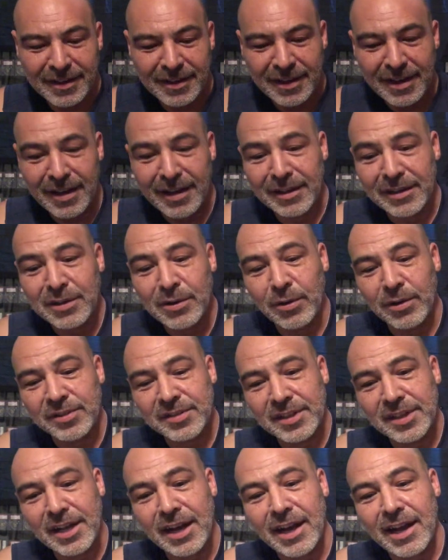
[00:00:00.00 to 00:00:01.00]
And of course,
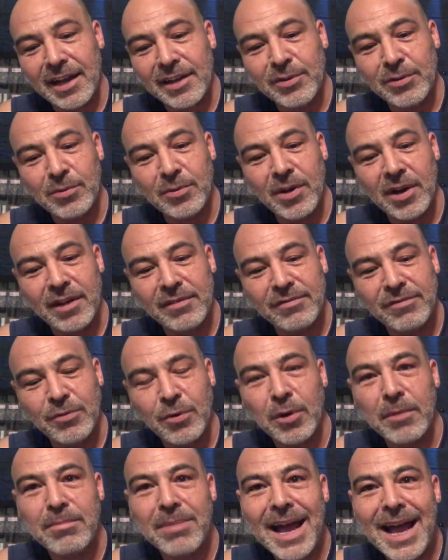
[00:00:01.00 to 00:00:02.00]
a guy who won
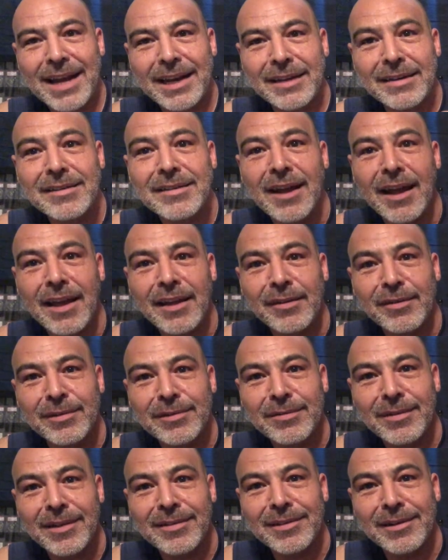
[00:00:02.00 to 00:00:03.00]
4 batting titles
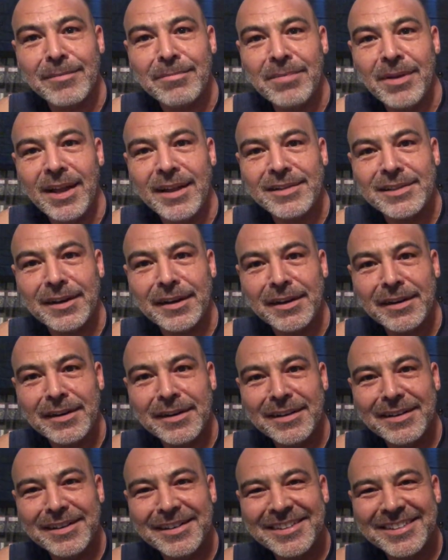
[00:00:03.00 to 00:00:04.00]
wasn't a pitcher.
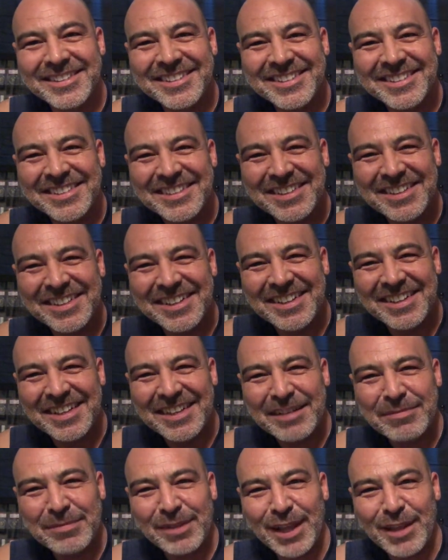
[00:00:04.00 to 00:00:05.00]

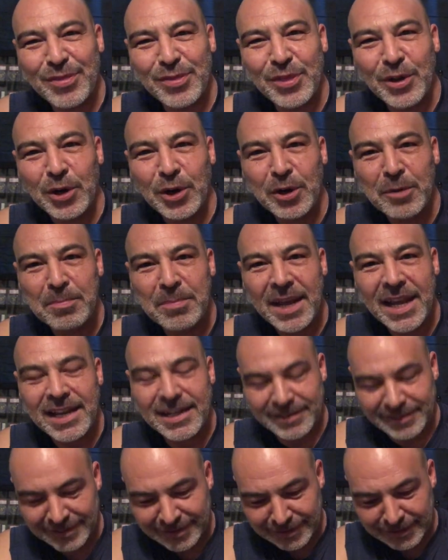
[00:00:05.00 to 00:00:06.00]
Played third
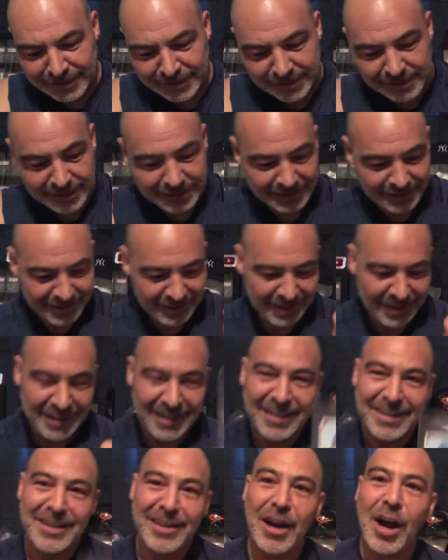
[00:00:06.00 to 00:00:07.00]
base.
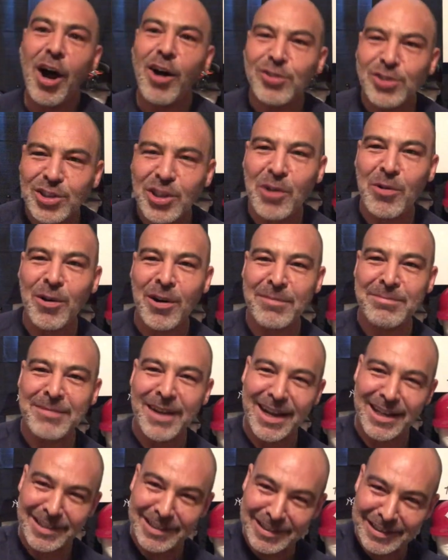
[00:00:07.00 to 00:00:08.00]
Also on
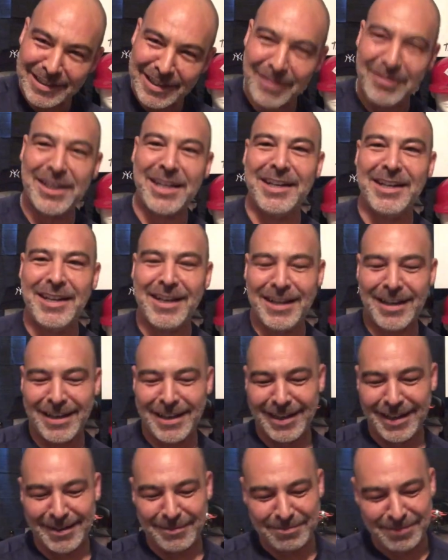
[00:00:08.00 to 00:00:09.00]
my
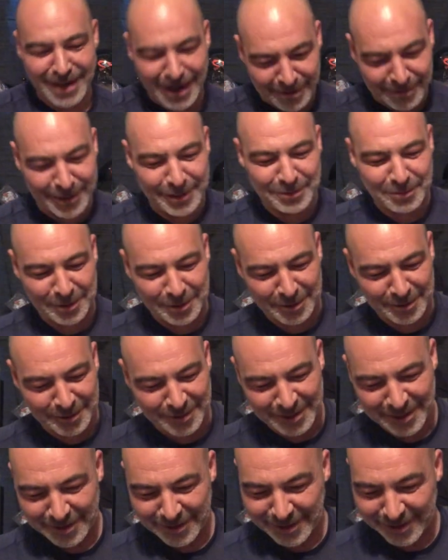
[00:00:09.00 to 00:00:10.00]
79 Pirates World
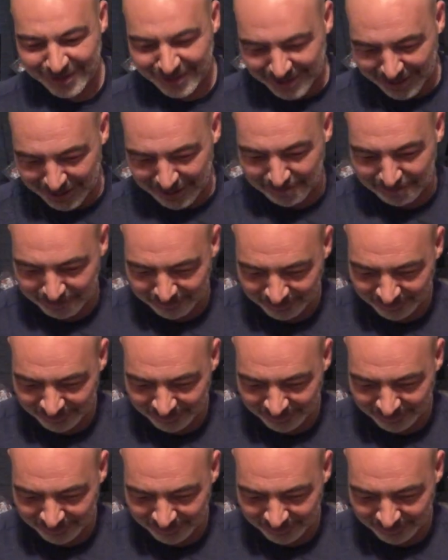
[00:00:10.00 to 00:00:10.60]
Series team.